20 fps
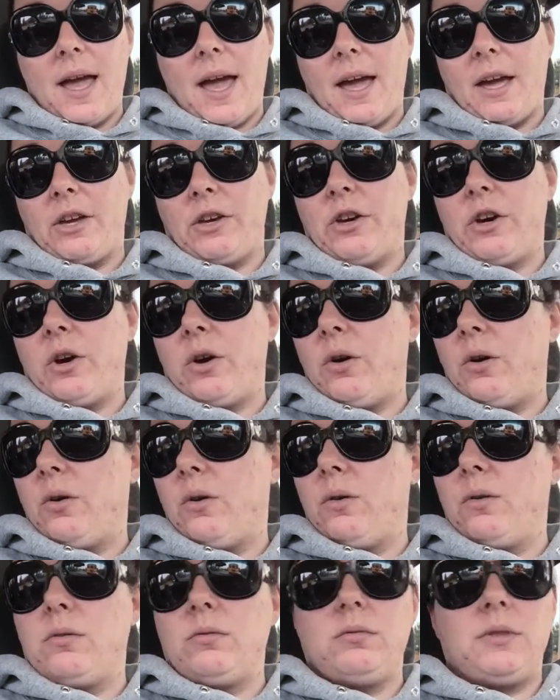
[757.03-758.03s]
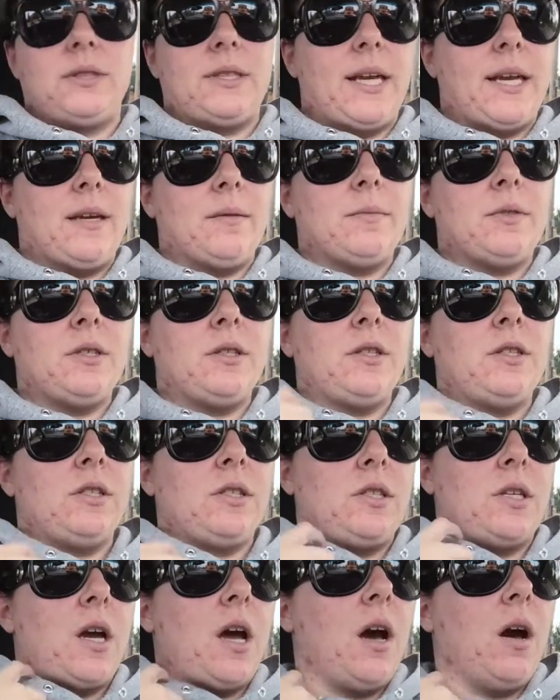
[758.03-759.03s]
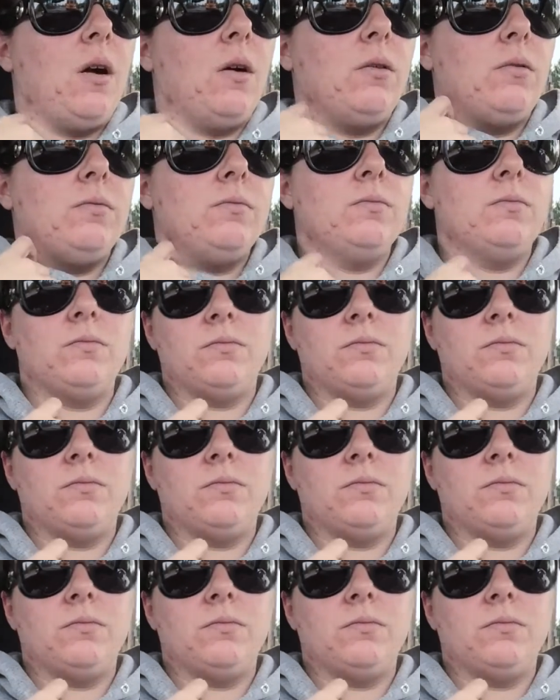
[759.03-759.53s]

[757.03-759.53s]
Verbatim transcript: and go take them to the snow.